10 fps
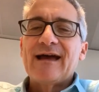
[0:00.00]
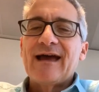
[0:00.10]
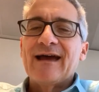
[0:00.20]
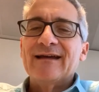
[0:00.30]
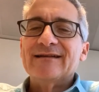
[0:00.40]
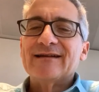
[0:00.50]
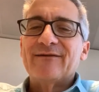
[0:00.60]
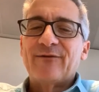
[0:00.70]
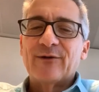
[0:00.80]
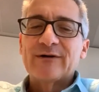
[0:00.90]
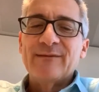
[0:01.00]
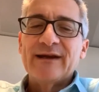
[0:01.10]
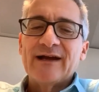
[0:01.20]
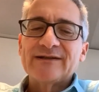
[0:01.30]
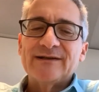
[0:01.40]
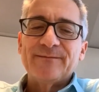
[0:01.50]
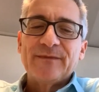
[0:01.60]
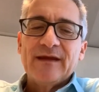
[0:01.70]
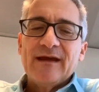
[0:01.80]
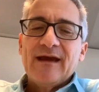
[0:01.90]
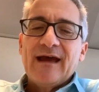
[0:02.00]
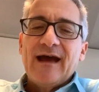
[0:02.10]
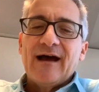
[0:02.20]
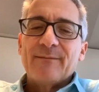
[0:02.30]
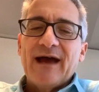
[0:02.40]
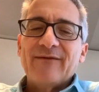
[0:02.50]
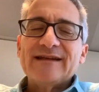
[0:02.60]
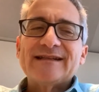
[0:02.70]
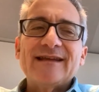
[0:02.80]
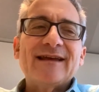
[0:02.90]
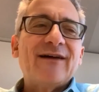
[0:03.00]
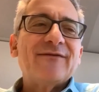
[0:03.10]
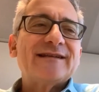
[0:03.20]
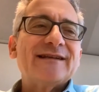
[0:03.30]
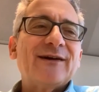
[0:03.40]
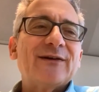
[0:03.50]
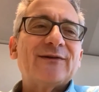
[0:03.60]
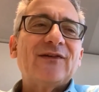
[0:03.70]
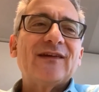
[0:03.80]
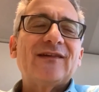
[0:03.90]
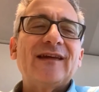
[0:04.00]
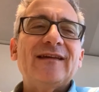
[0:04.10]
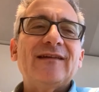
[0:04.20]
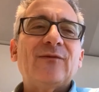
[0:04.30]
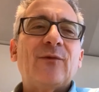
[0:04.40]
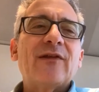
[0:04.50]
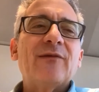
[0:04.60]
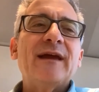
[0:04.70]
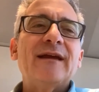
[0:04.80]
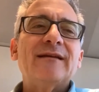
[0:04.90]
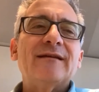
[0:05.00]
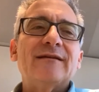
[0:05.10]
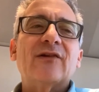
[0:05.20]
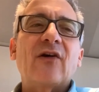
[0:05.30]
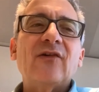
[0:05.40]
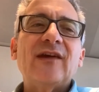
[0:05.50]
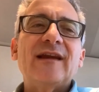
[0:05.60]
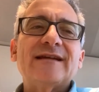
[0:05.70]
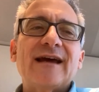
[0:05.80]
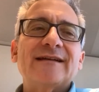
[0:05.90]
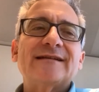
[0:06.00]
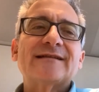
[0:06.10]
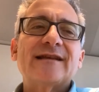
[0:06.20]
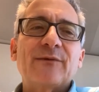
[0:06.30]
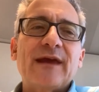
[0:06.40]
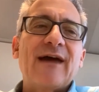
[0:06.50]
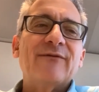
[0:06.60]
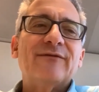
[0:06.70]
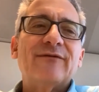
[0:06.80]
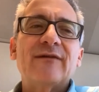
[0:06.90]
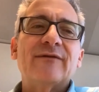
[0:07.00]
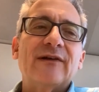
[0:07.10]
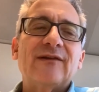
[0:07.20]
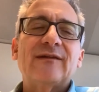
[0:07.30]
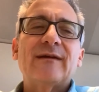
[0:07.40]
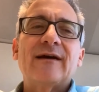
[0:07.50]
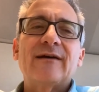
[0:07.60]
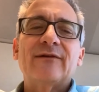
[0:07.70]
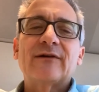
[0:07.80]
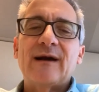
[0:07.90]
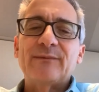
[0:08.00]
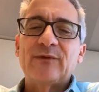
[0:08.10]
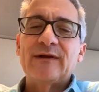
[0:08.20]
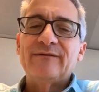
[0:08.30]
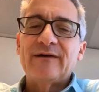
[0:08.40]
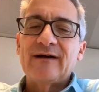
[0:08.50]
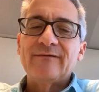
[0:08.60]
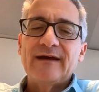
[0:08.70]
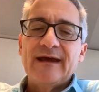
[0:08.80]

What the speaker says: and for climate action. Having said that, obviously Article 6 is one of the main negotiating tasks that we have in front of us for COP25.